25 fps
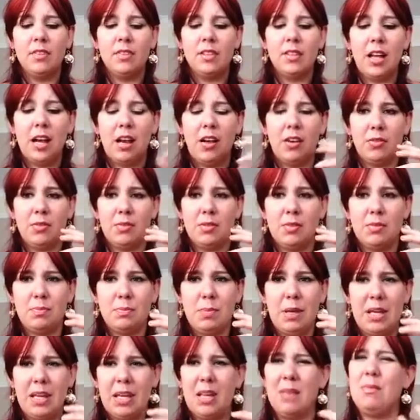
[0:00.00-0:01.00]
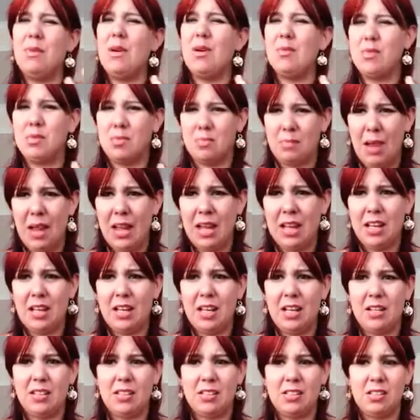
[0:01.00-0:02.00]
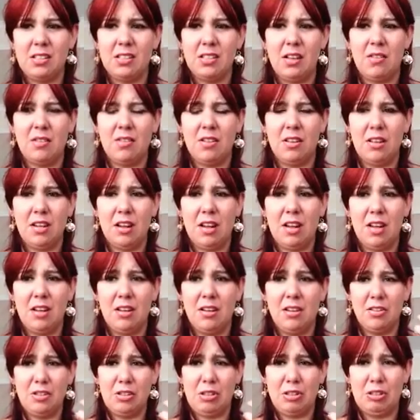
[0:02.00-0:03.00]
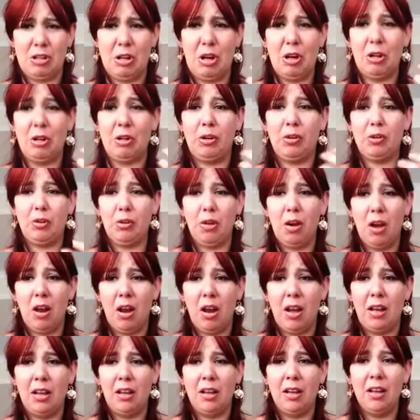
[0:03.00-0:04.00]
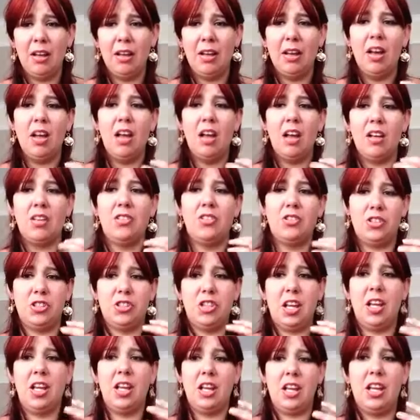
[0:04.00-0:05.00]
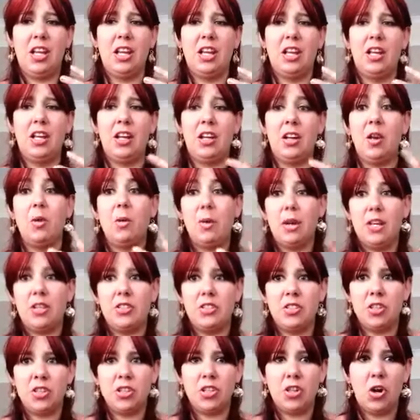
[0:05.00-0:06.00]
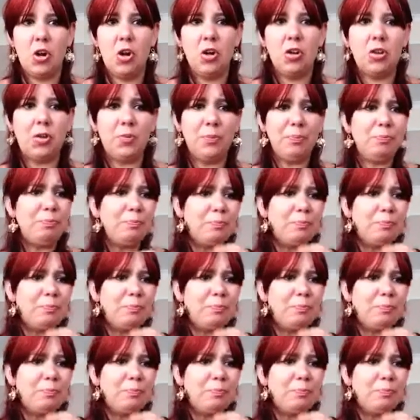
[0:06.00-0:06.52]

Gareth was picking me up some painkillers and stuff like that, and I just started crying and shaking, and I went into shock.